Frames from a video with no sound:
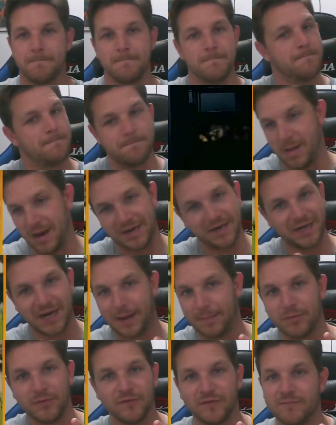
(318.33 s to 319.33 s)
made
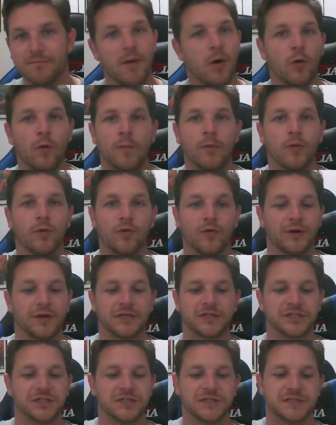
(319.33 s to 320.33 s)
up of multiple
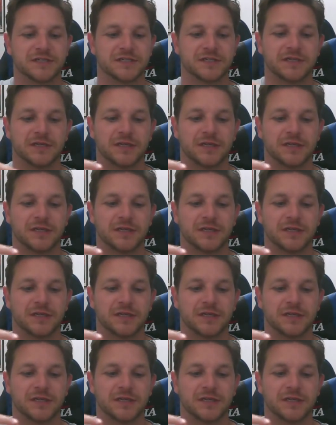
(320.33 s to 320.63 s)
creatures.